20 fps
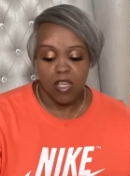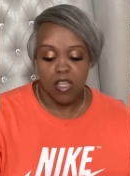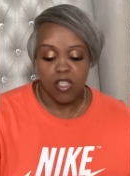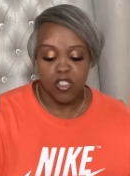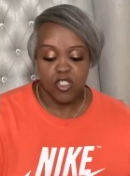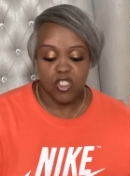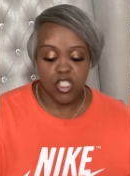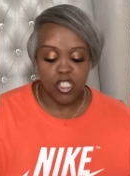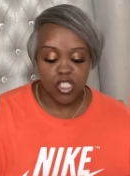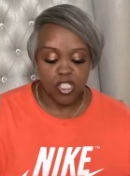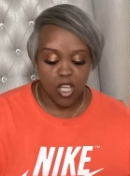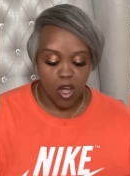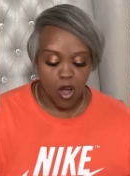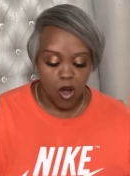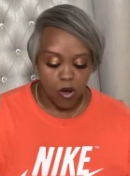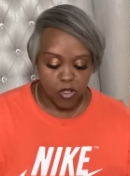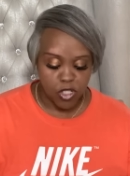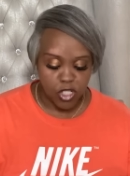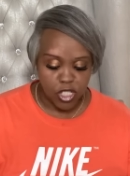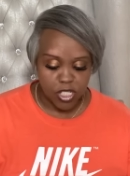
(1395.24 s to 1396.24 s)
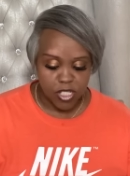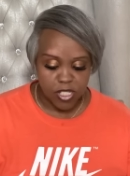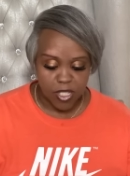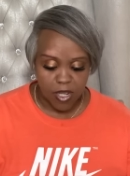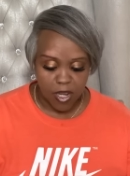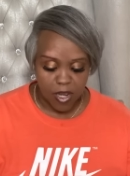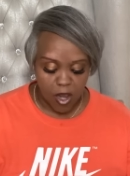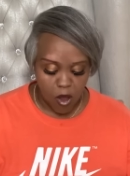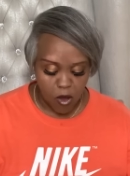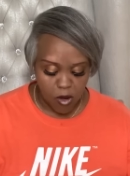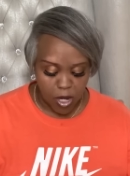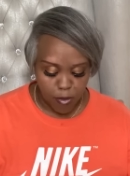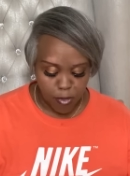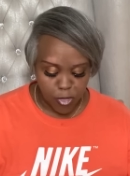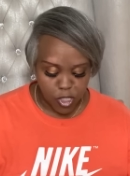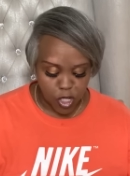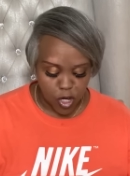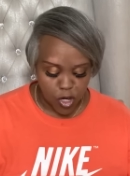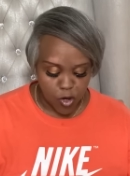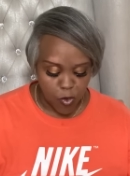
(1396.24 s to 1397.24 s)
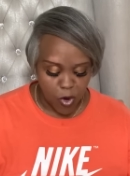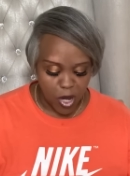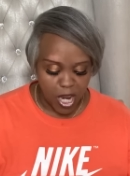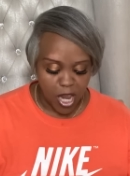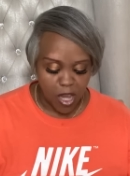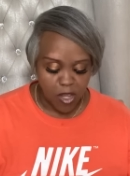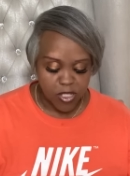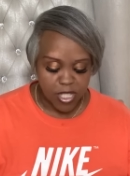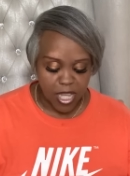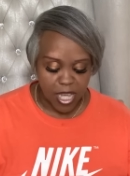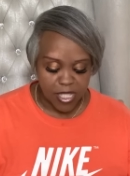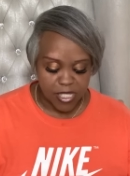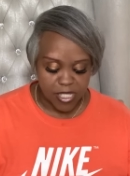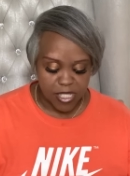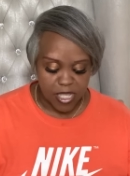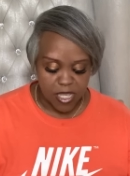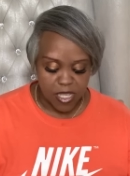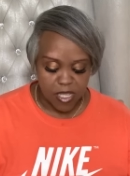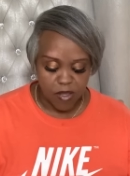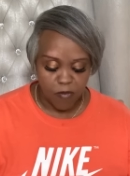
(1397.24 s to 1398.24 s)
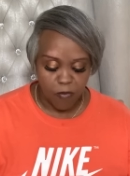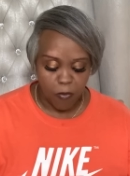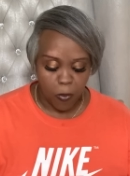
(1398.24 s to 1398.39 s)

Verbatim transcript: She said, oh, she said, oh, let me show you what else I see.